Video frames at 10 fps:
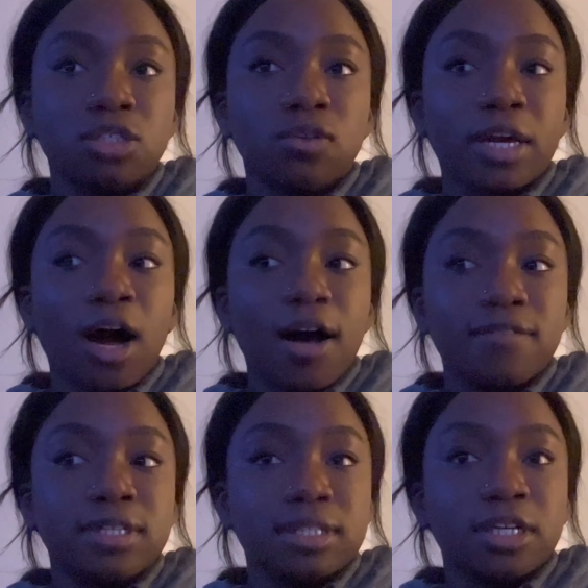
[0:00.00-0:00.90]
So like,
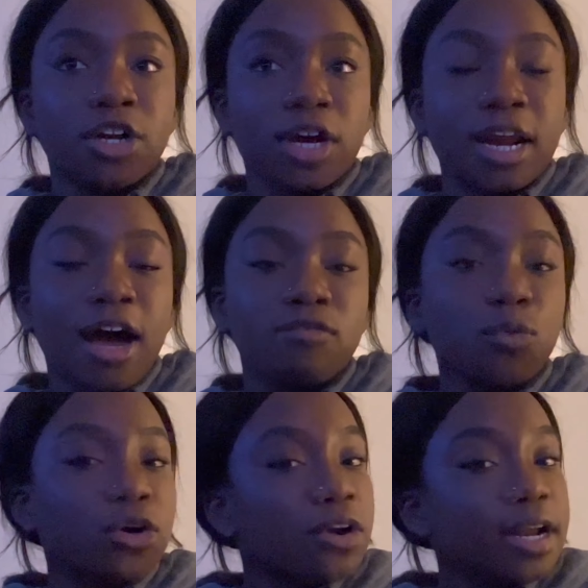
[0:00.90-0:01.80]
obviously you're gonna have
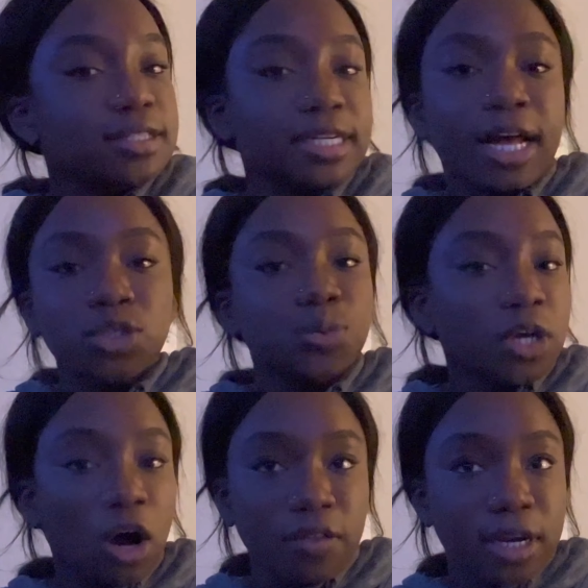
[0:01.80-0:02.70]
more credits. Like that's really
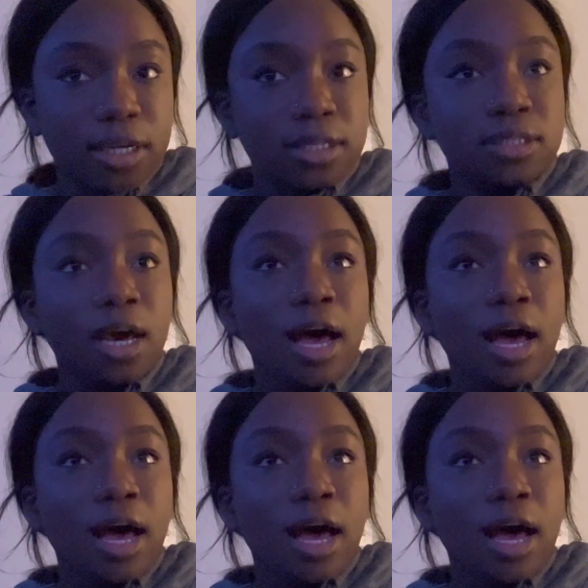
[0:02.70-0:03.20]
all that it is.